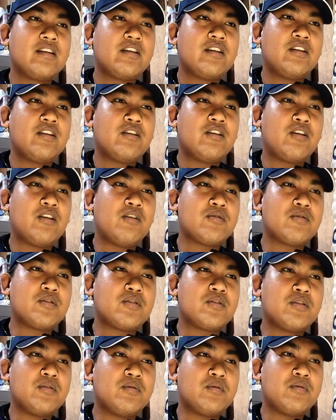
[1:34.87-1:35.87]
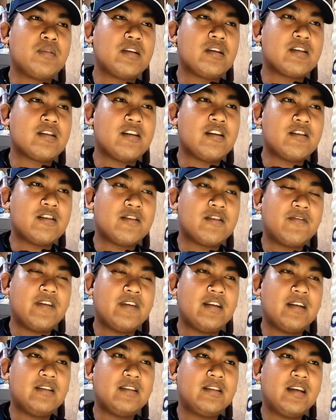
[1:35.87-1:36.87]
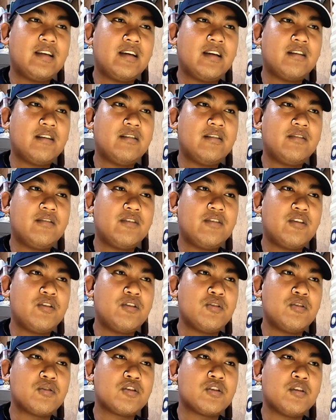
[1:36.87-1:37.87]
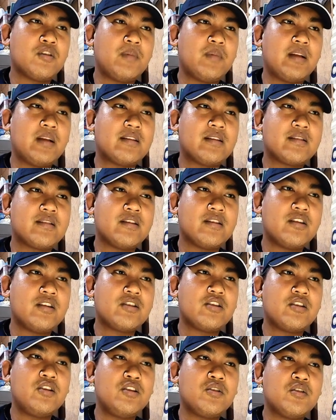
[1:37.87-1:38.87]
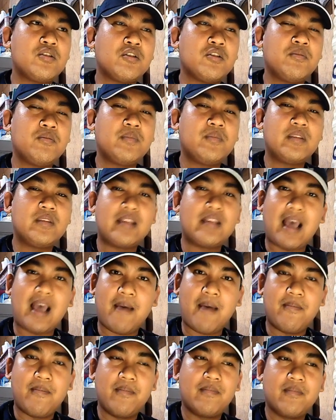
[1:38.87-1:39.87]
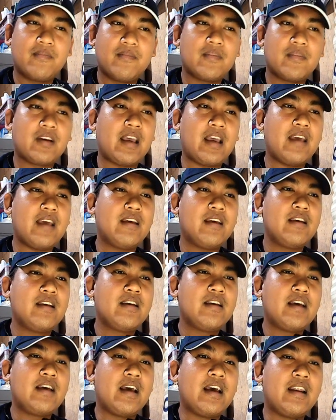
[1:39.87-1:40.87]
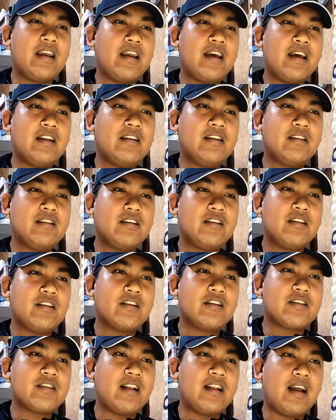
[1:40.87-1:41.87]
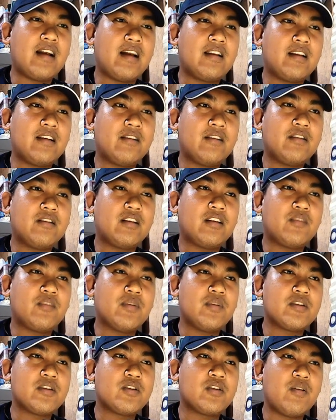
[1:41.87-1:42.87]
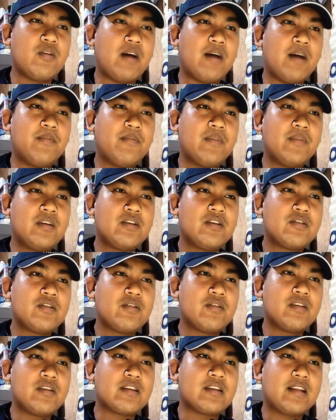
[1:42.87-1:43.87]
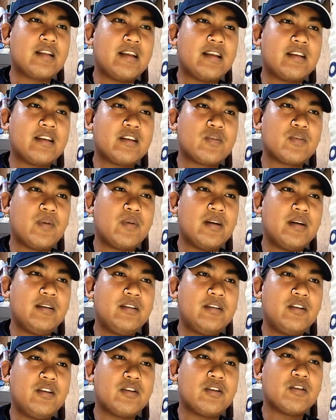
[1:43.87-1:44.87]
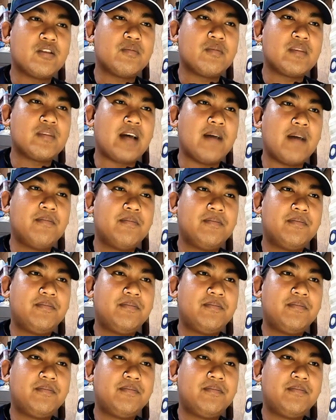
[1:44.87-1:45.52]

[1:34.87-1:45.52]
you go to the search field here in YouTube and search YouTube tab. Okay, and then there's a lot that will show up, so just click this one, YouTube tab,